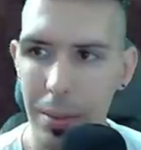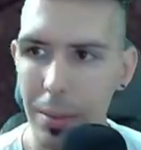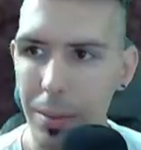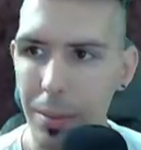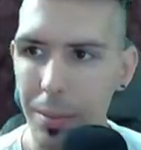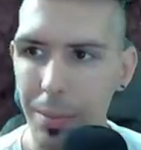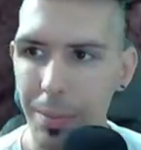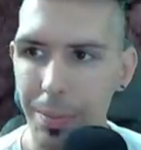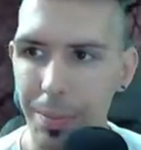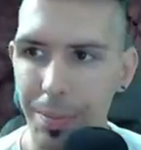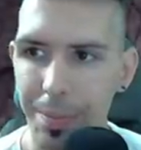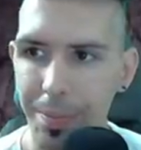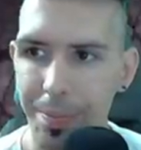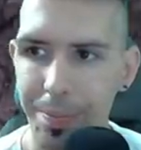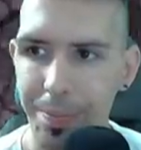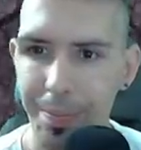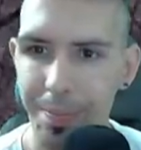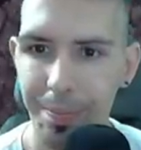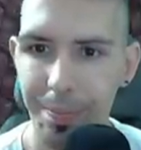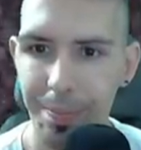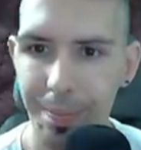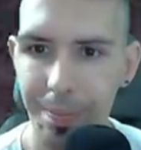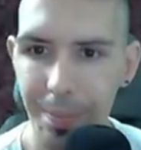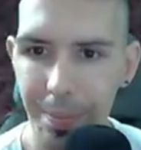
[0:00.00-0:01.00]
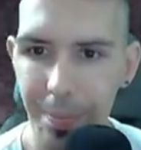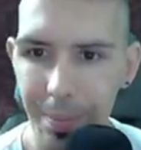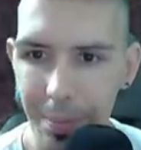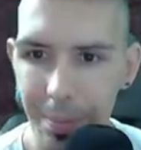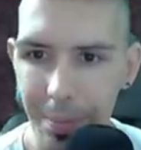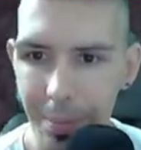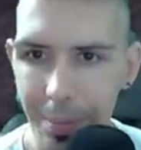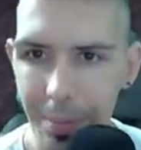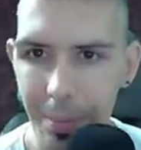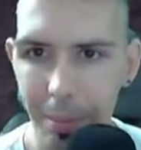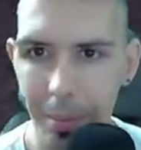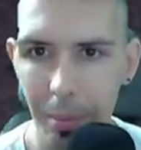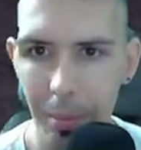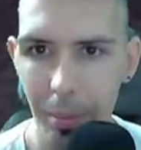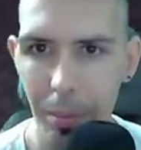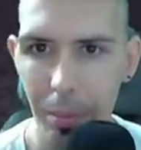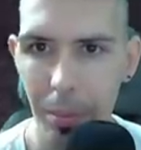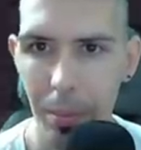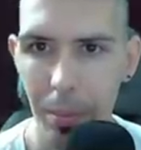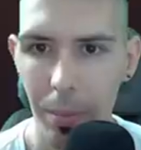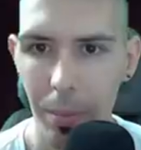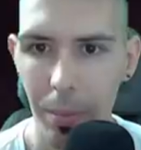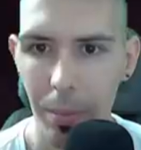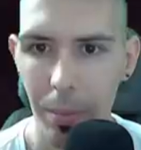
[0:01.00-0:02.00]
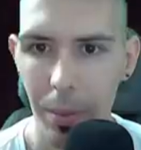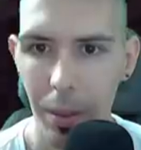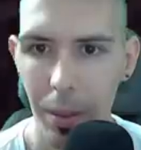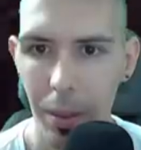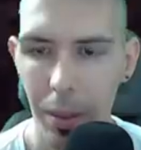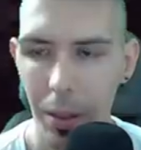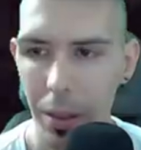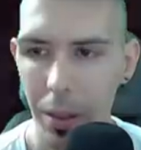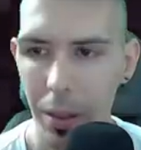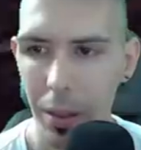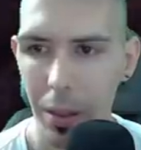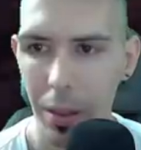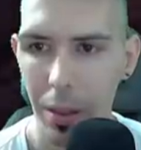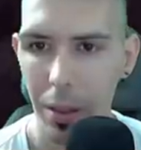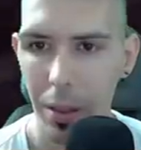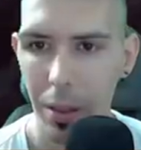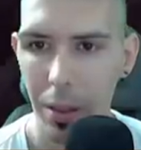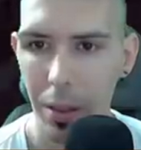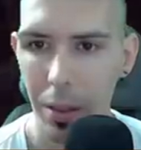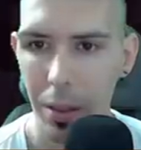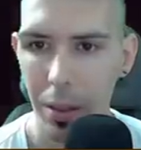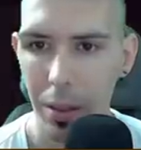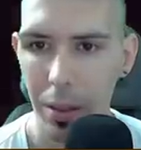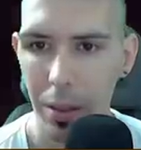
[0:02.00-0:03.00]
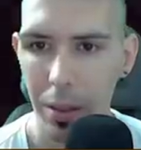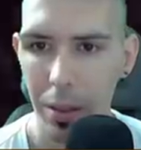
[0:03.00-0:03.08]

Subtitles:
[no speech]